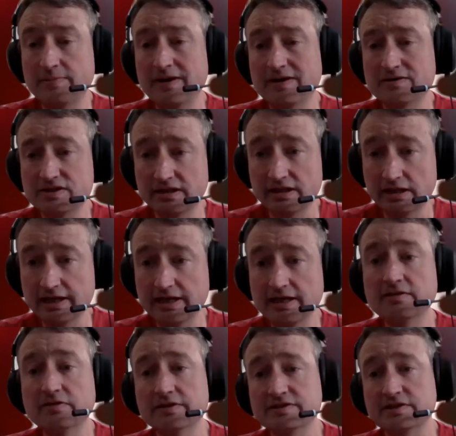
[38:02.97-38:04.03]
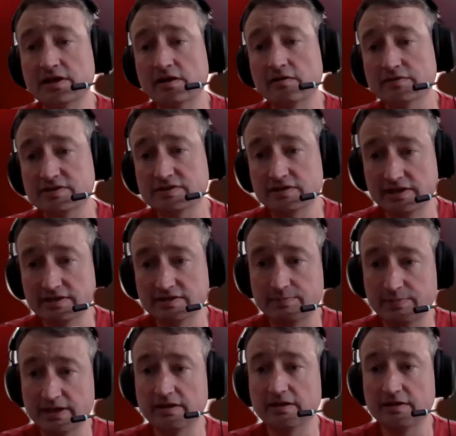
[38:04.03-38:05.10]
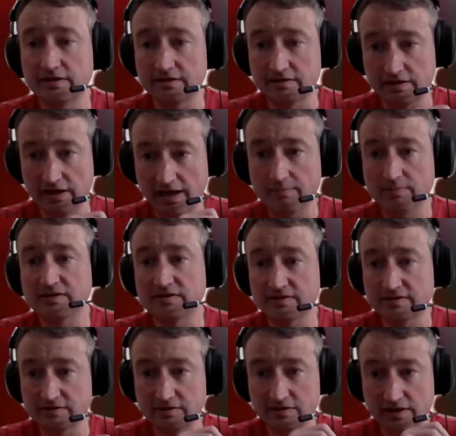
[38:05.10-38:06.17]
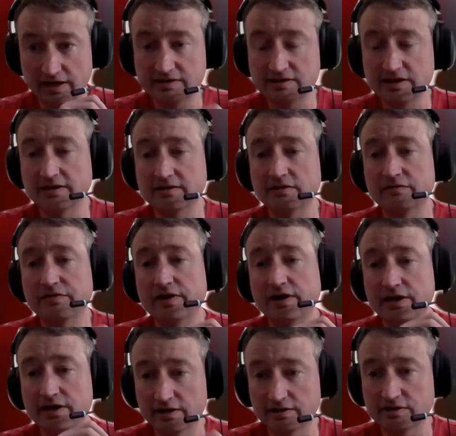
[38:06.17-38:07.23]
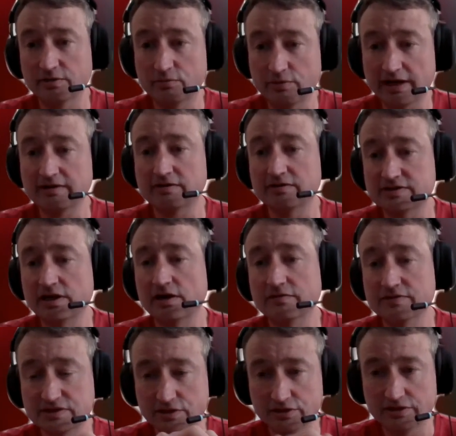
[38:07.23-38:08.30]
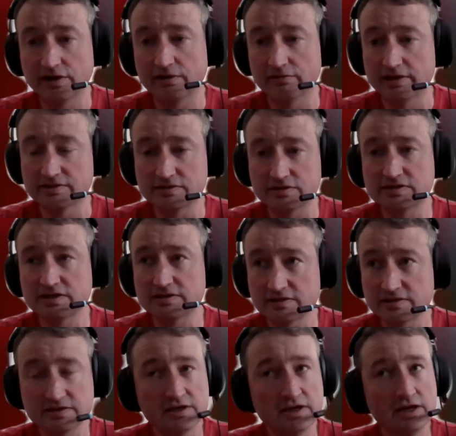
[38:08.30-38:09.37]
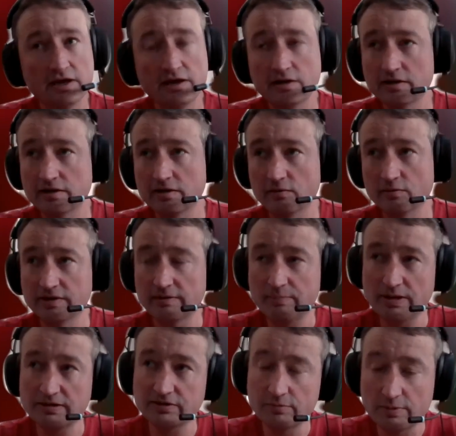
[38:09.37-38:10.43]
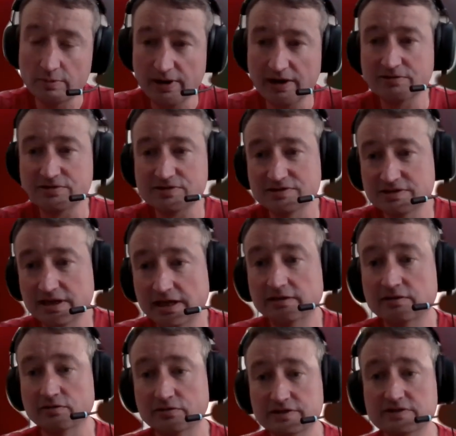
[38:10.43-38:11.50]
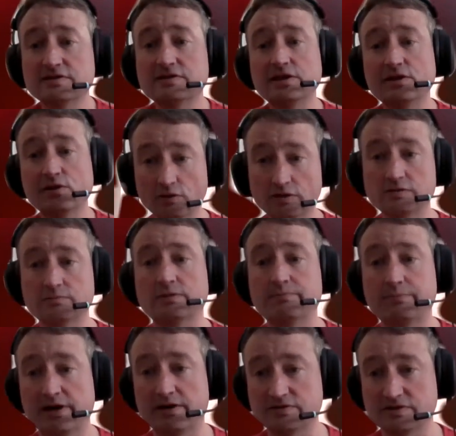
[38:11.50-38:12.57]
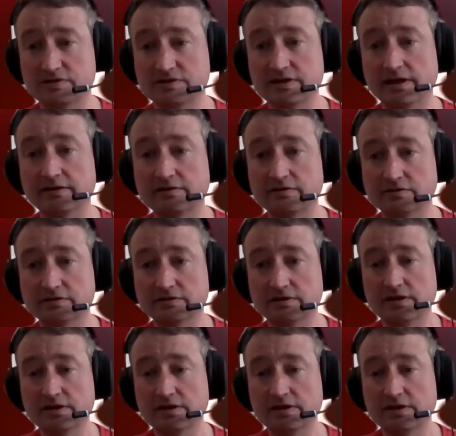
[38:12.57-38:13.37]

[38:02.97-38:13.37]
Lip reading: person leading the service needs to be able to identify and direct the service to their needs. Because this is, you know, people talk about person-centered. This is the ultimate person-centered.